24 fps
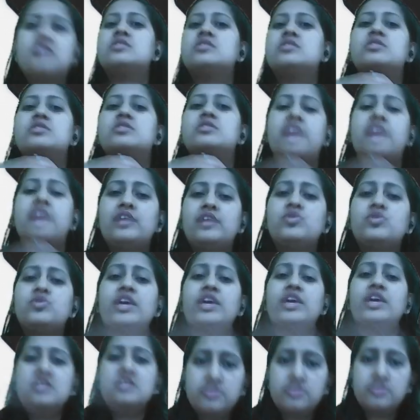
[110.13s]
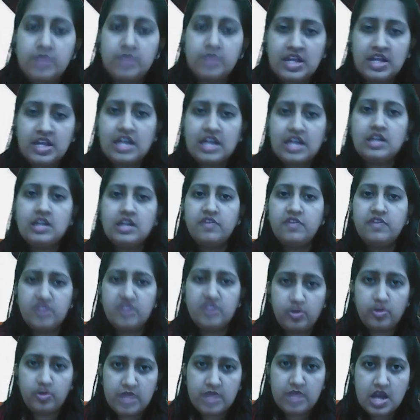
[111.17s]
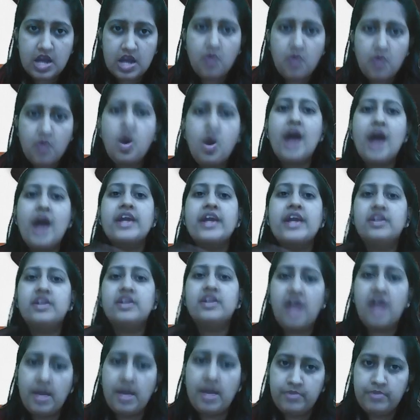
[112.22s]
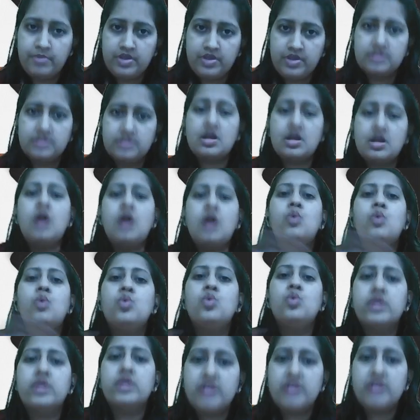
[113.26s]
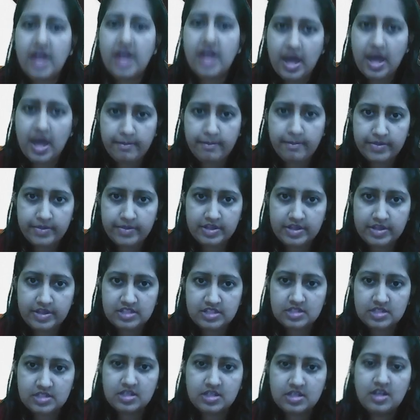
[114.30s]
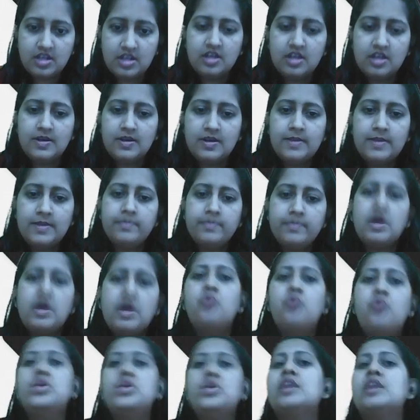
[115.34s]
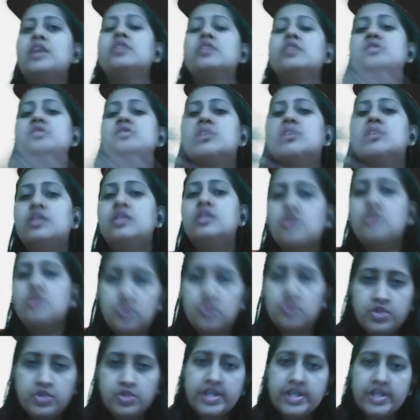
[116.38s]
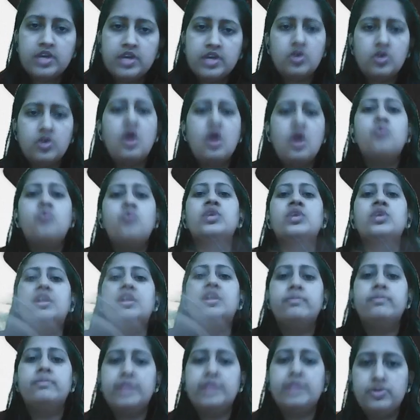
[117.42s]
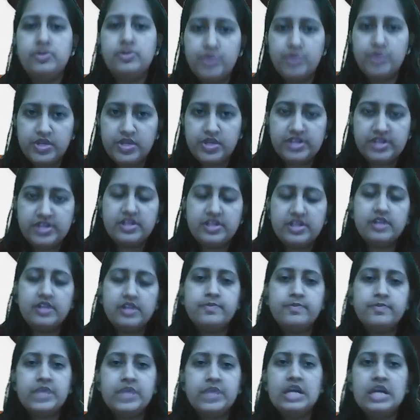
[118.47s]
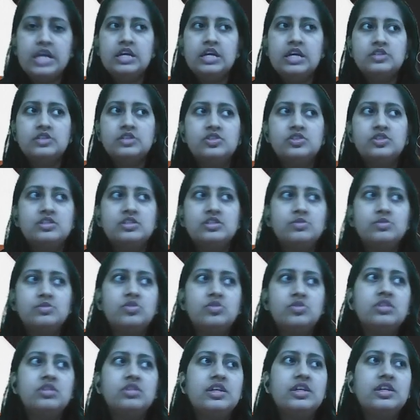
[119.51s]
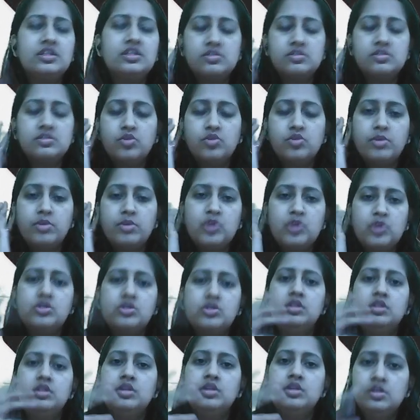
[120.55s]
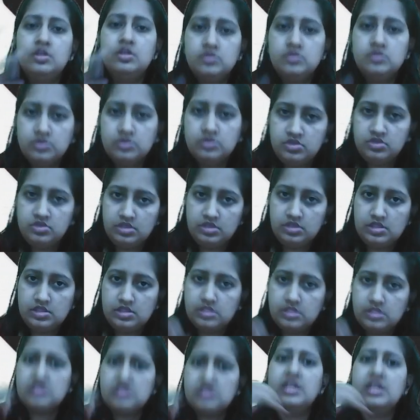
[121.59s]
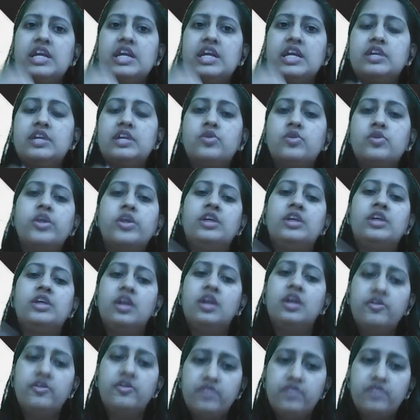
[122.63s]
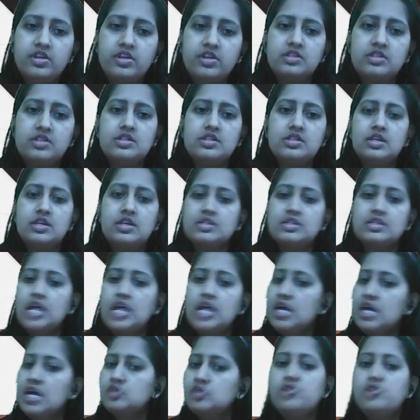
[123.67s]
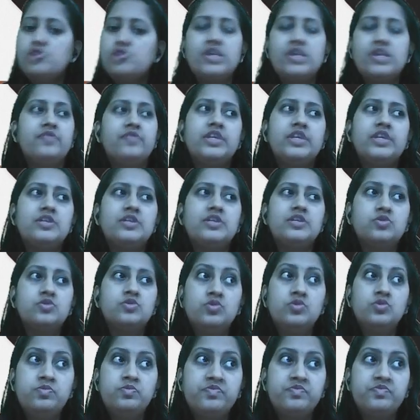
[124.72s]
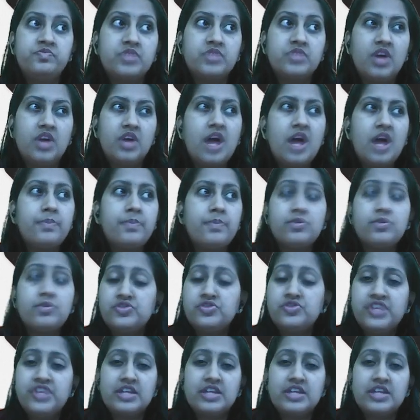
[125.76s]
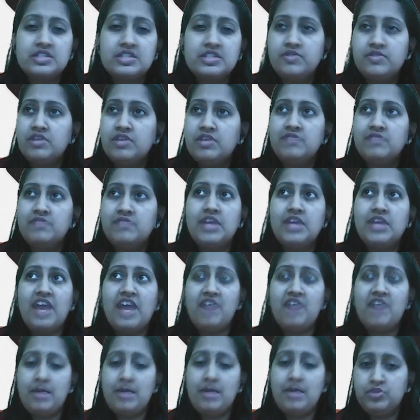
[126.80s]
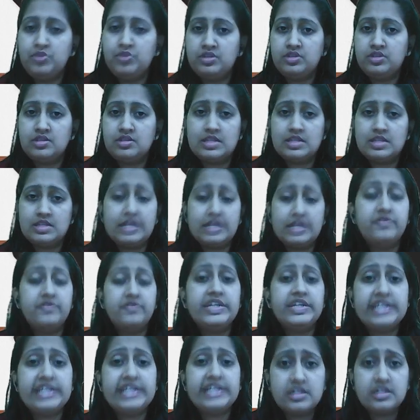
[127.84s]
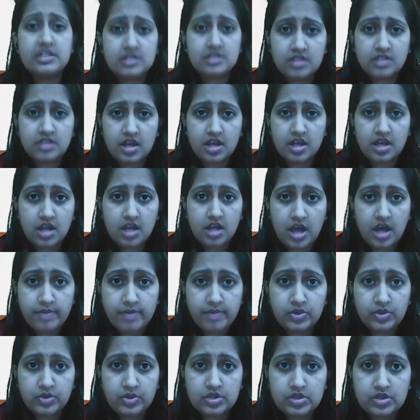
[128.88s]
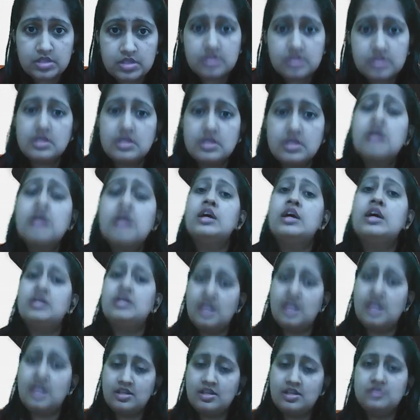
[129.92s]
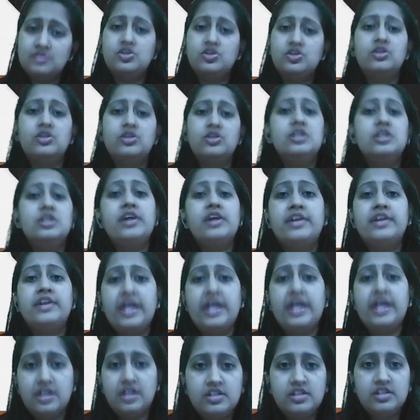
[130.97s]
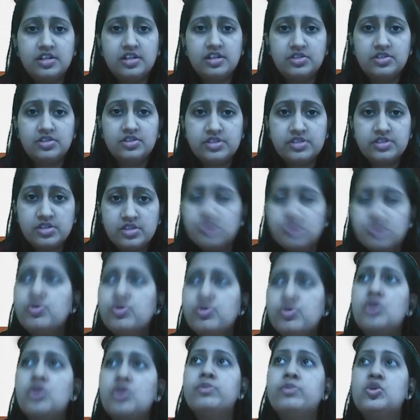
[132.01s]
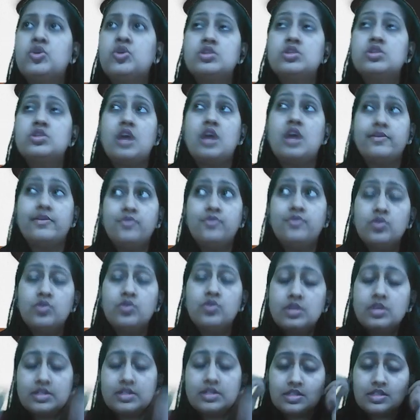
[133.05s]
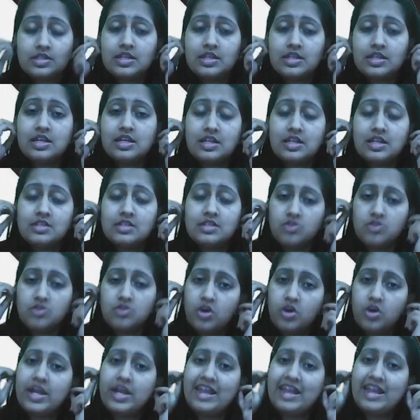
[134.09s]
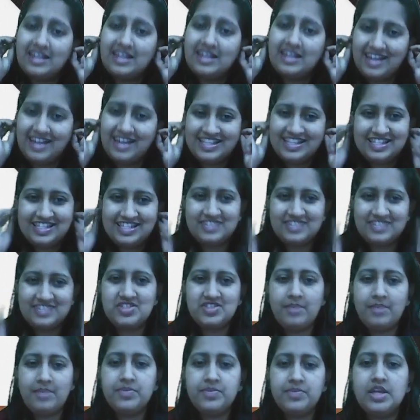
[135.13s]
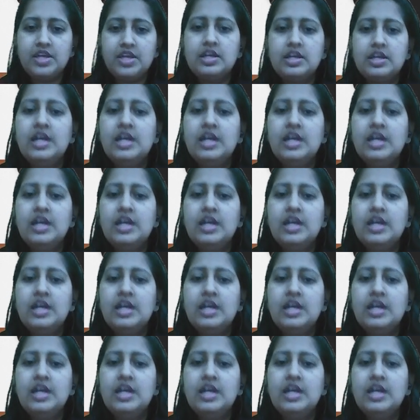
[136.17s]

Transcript: trying to explain the phenomena, why it happens, how it happens, how we can control it, or how we can manipulate it. So it's more about conclusions, drawing inferences. So when we do our projects where we have hypothesis and we test our hypothesis, that is generally an analytical research because our focus is on analyzing something.